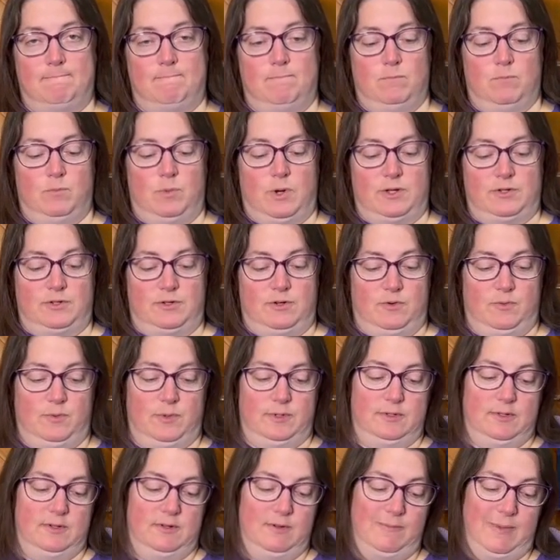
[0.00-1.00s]
Buster
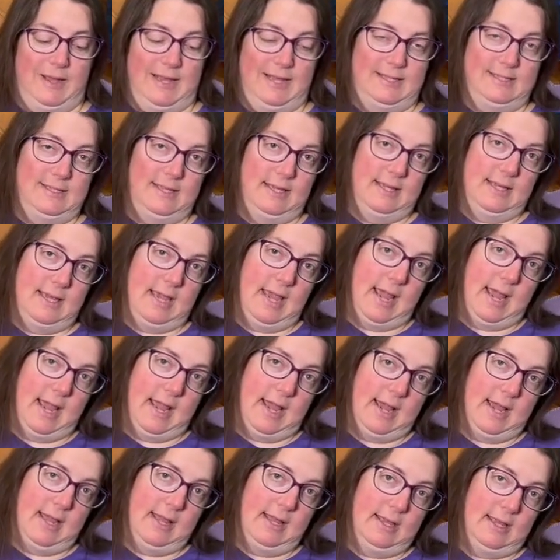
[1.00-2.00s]
was an amazing
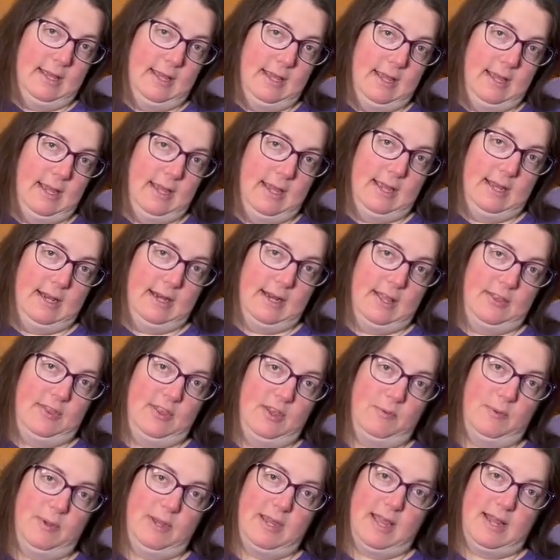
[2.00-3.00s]
cat, and I
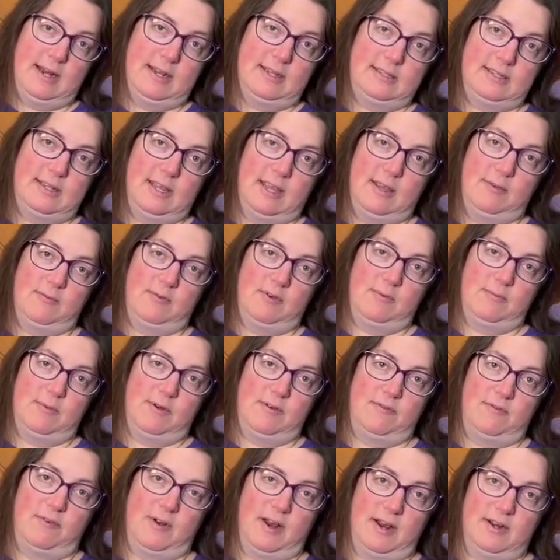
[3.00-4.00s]
think we got his name from a
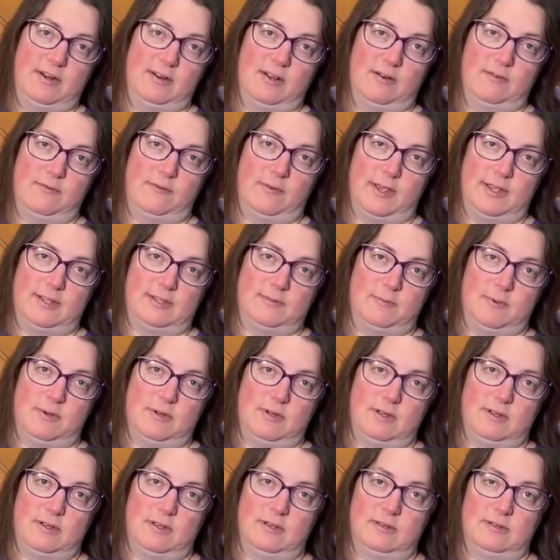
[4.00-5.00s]
friend on
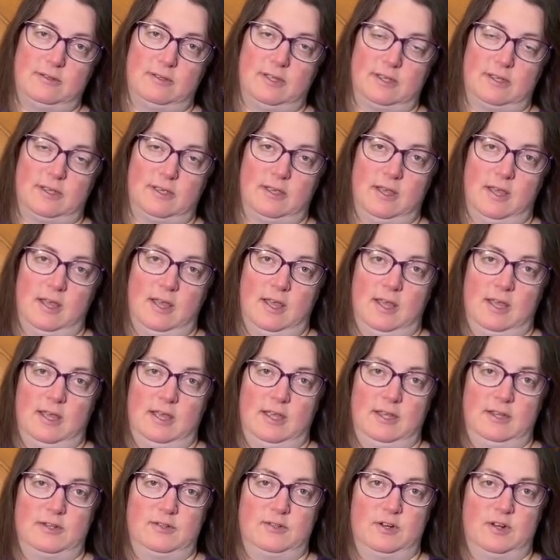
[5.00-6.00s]
Facebook. Like,
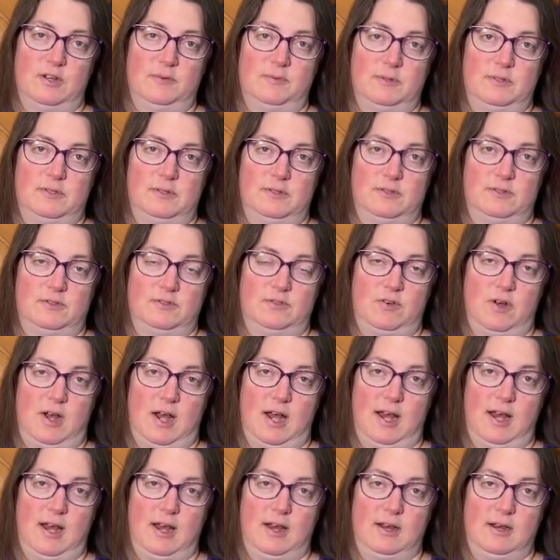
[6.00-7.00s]
he showed up as a
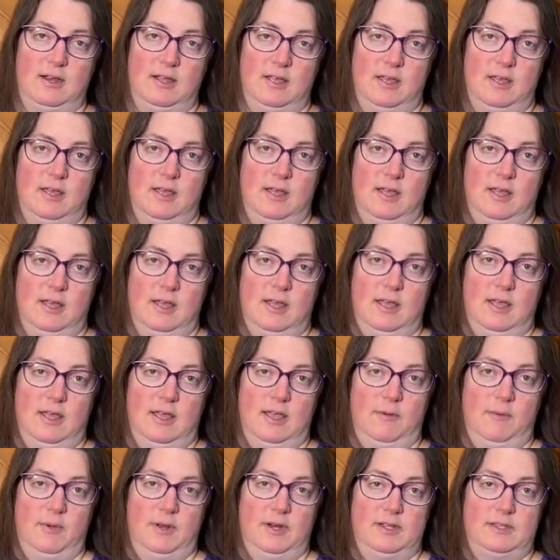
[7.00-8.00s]
stray,
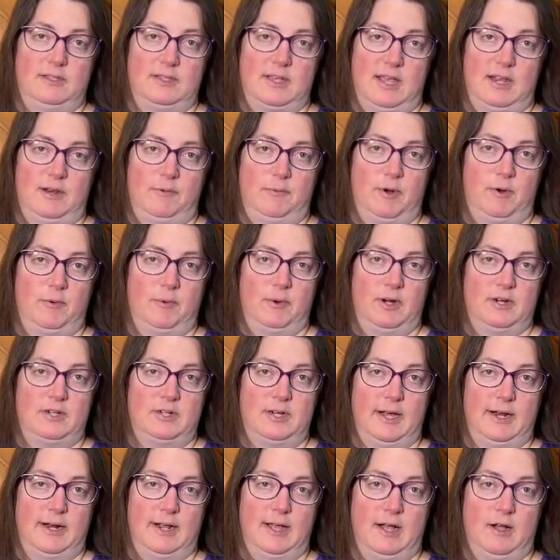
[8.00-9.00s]
and we decided we were going to
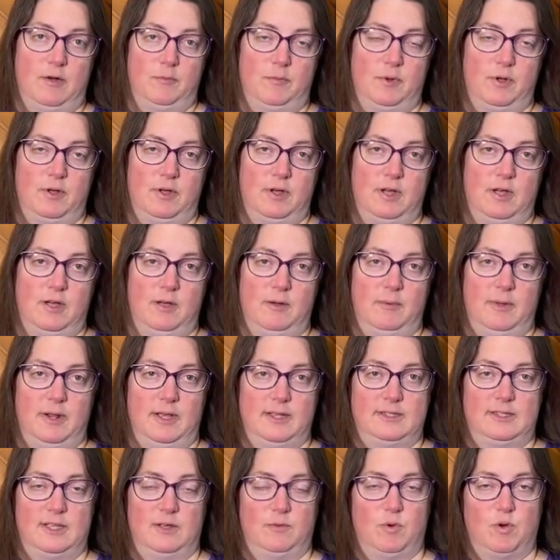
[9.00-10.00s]
try to help him, and I
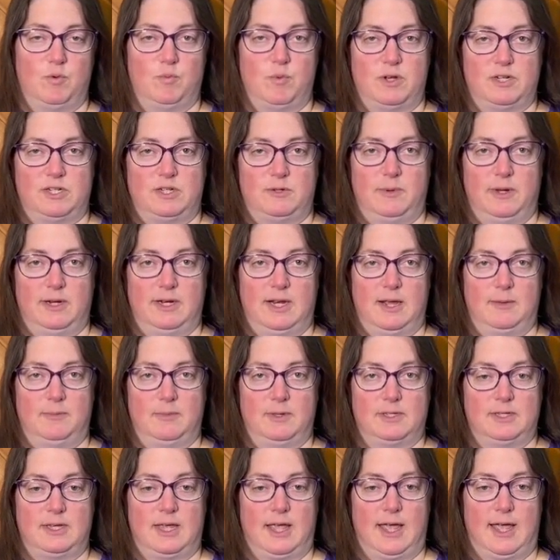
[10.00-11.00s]
said, well, what should we name
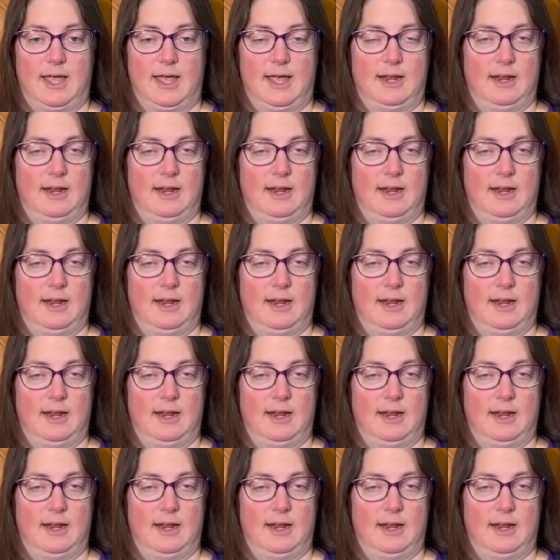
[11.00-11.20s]
this cat?